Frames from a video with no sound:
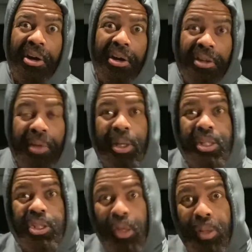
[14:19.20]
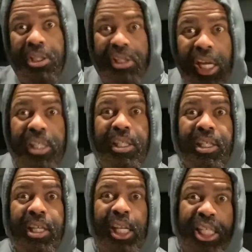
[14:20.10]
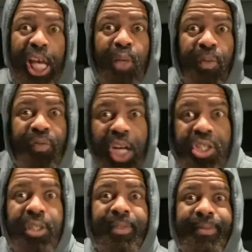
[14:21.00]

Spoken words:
that makes so much sense. It sounds professional.